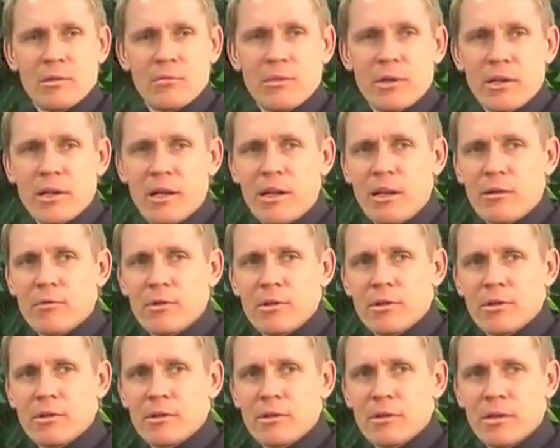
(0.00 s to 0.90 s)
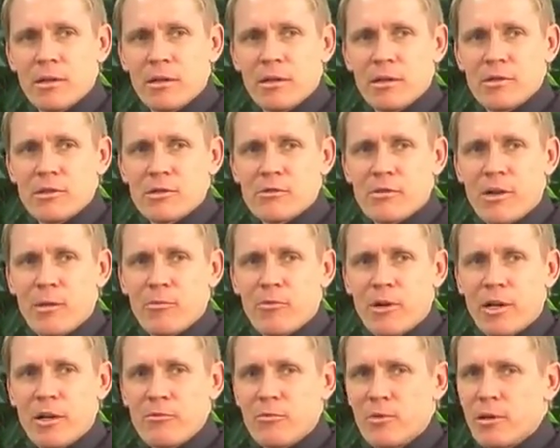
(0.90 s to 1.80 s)
Bring that in, would you? Just
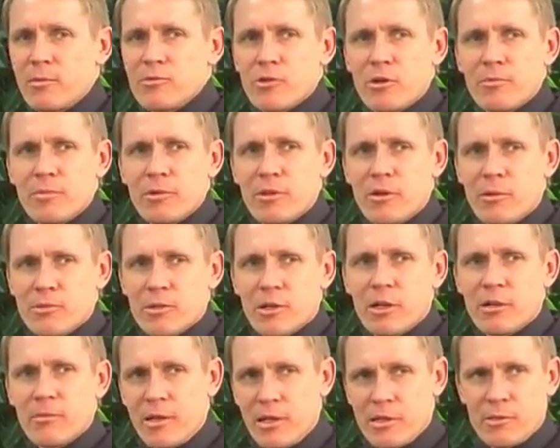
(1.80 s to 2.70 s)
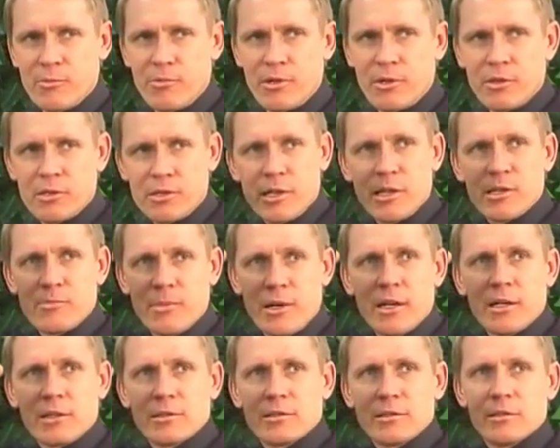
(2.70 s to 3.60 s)
grab one of them. One of them's open. You know what I'm talking about? It's a pretty good-sized
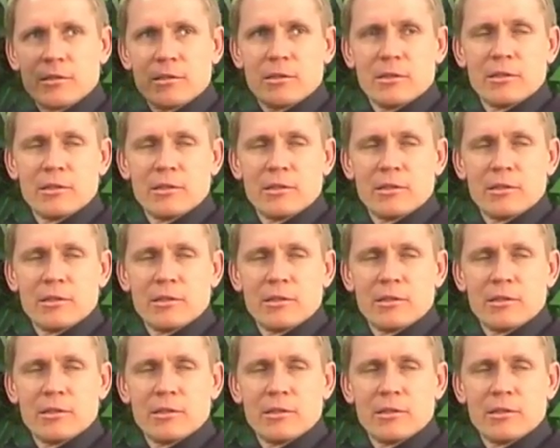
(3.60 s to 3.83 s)
box.